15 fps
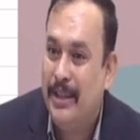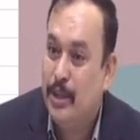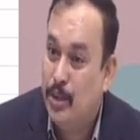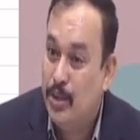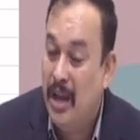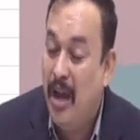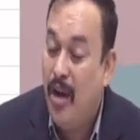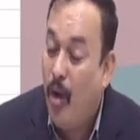to
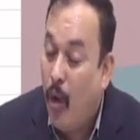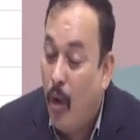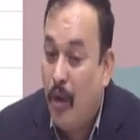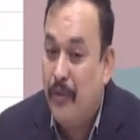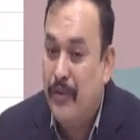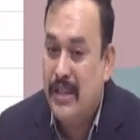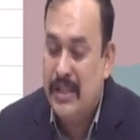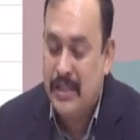the
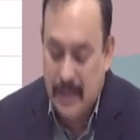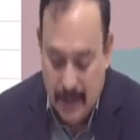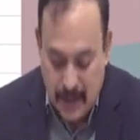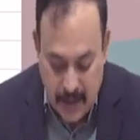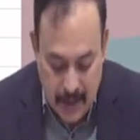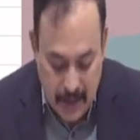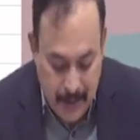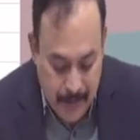officer.
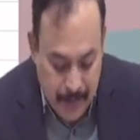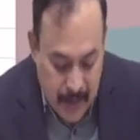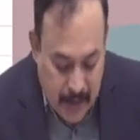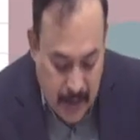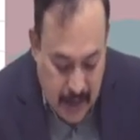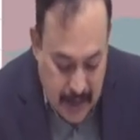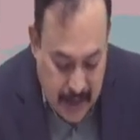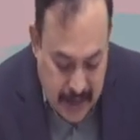
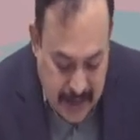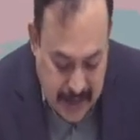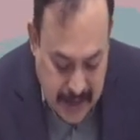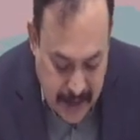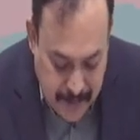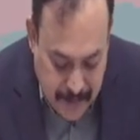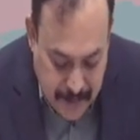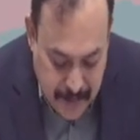
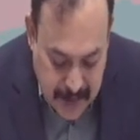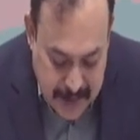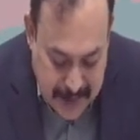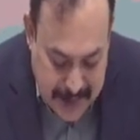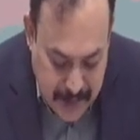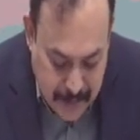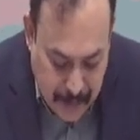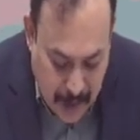If
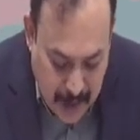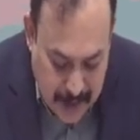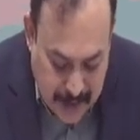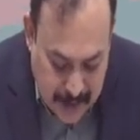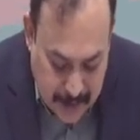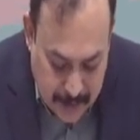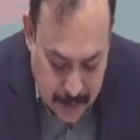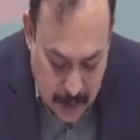
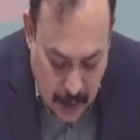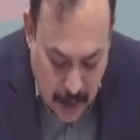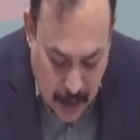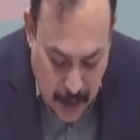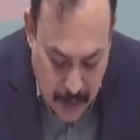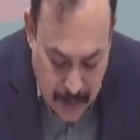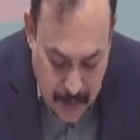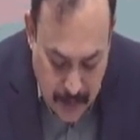defaulter
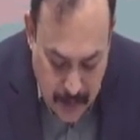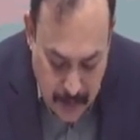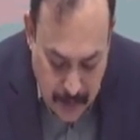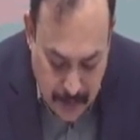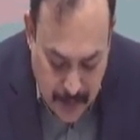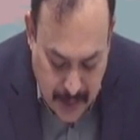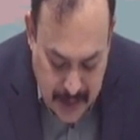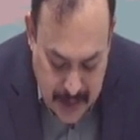of
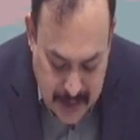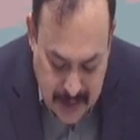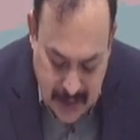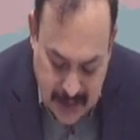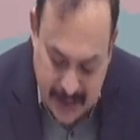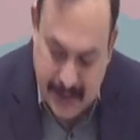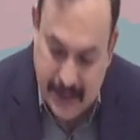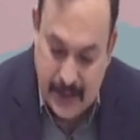furnishing the
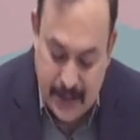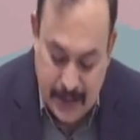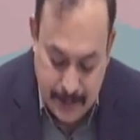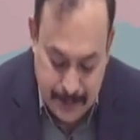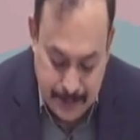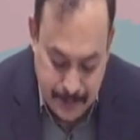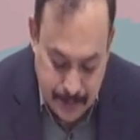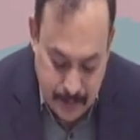returns
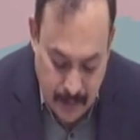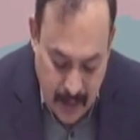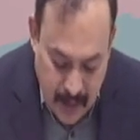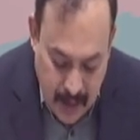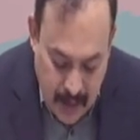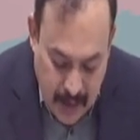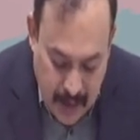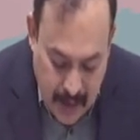
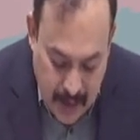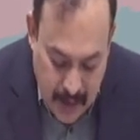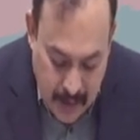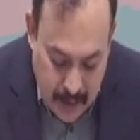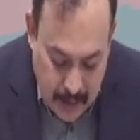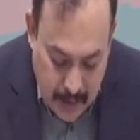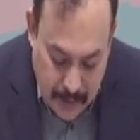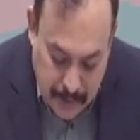
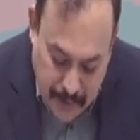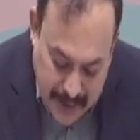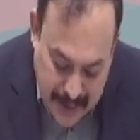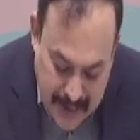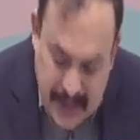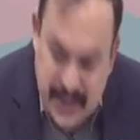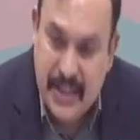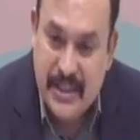
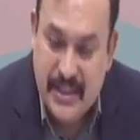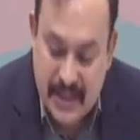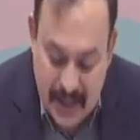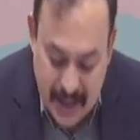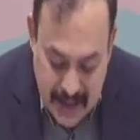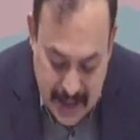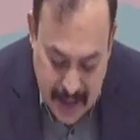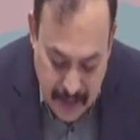furnishes
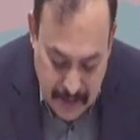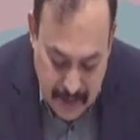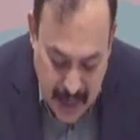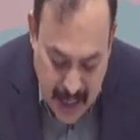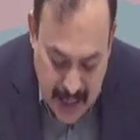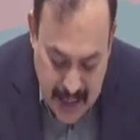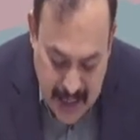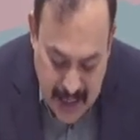a
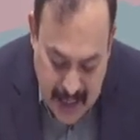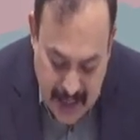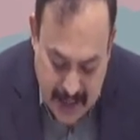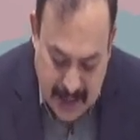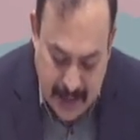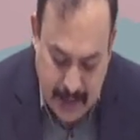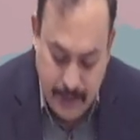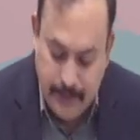valid
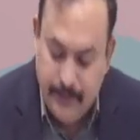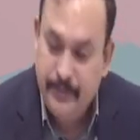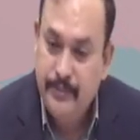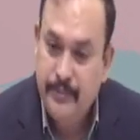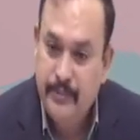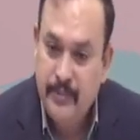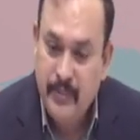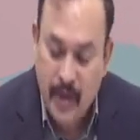return
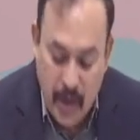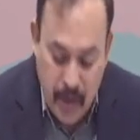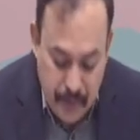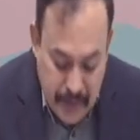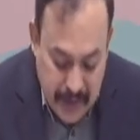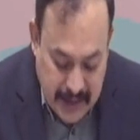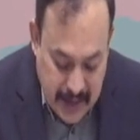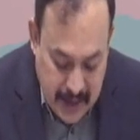
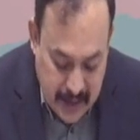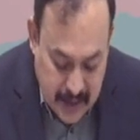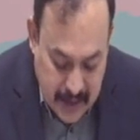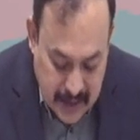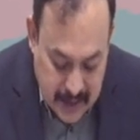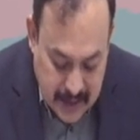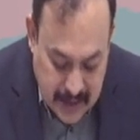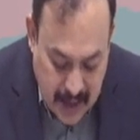within
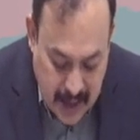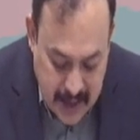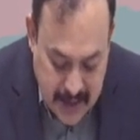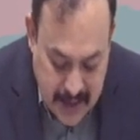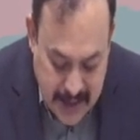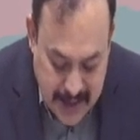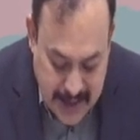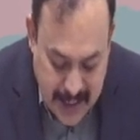
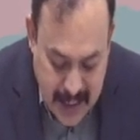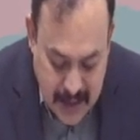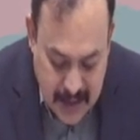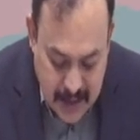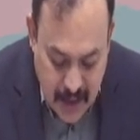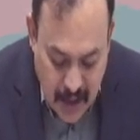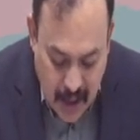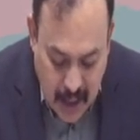30 days
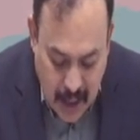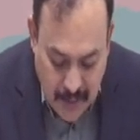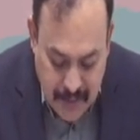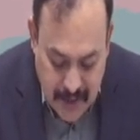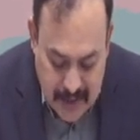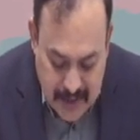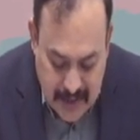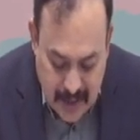of the
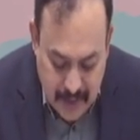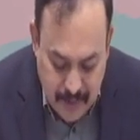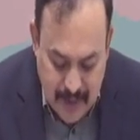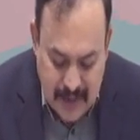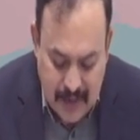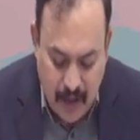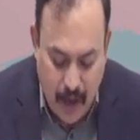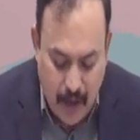service
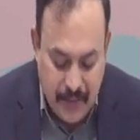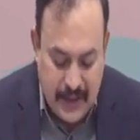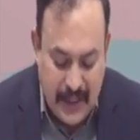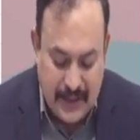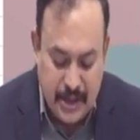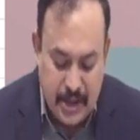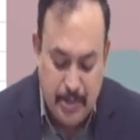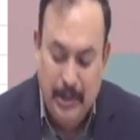of the
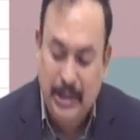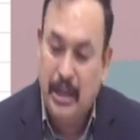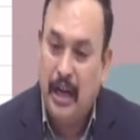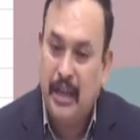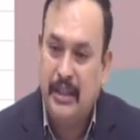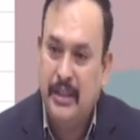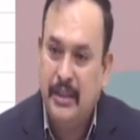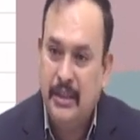assessment
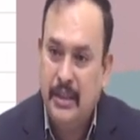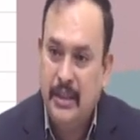order